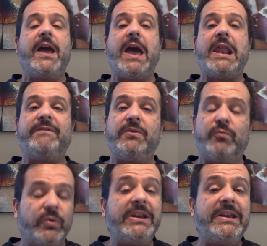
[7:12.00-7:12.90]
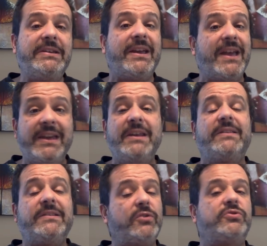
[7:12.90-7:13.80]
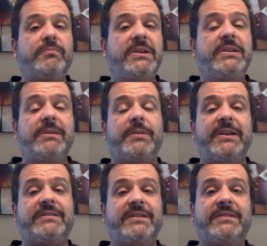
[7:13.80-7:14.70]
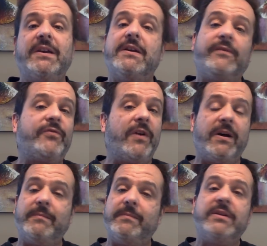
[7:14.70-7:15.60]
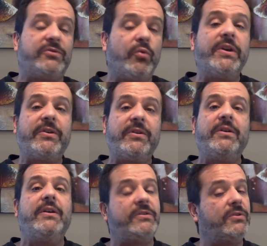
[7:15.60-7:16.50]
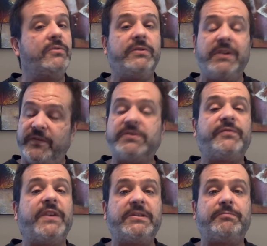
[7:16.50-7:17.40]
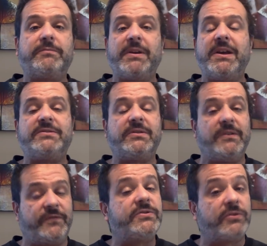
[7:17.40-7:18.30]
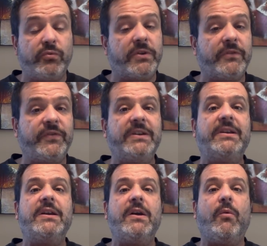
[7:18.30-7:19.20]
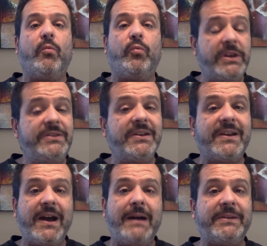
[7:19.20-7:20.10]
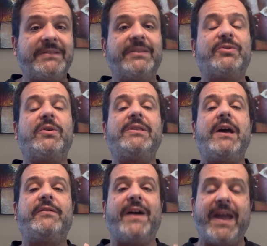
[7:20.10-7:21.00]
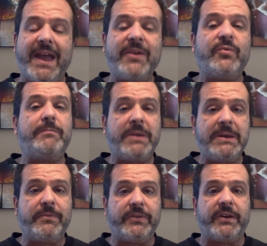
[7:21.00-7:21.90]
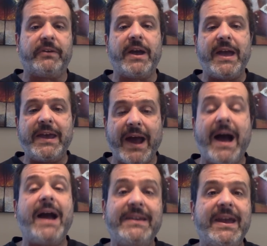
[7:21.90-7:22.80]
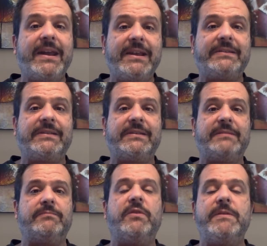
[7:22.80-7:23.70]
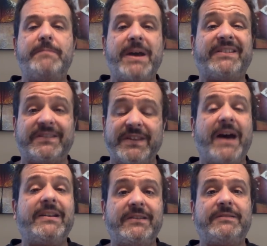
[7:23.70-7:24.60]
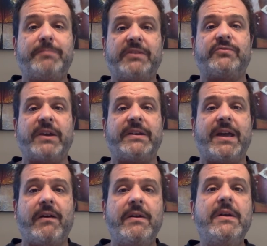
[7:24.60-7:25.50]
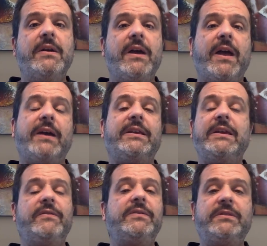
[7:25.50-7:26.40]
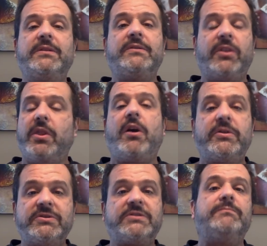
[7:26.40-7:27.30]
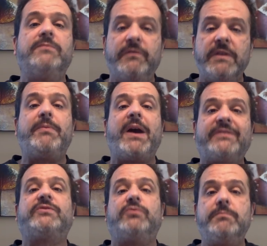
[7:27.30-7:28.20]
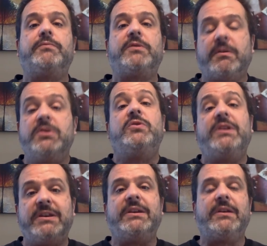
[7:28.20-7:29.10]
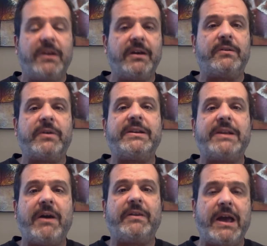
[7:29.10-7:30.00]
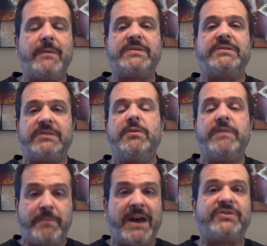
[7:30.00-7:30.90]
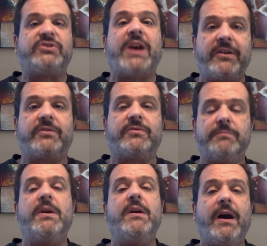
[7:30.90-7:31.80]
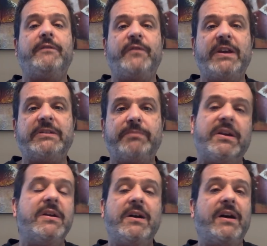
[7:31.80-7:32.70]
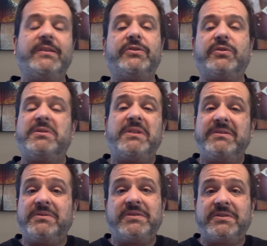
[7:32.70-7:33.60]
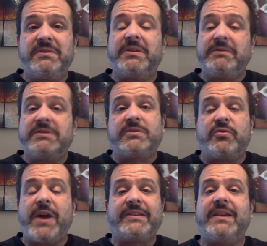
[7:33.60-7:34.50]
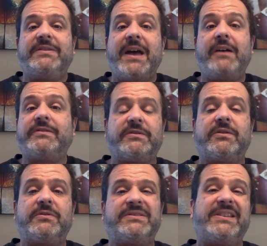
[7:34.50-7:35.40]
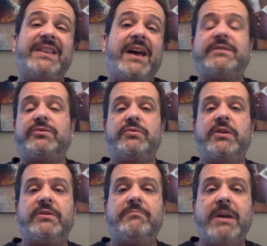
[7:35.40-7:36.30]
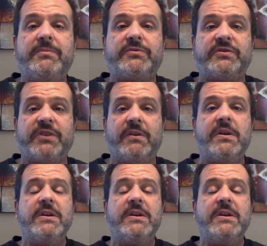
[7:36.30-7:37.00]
And if you read any of the social media places, from Twitter to the official Facebook page to the official Twitter feed, read the comments. There are a lot of angry people there, and I get it. MoviePass is not at its best right now. And even the largest MoviePass group community right now online, which is the MoviePass chatter group on Facebook, they just cracked 10,000, so they're 10,300 members or so.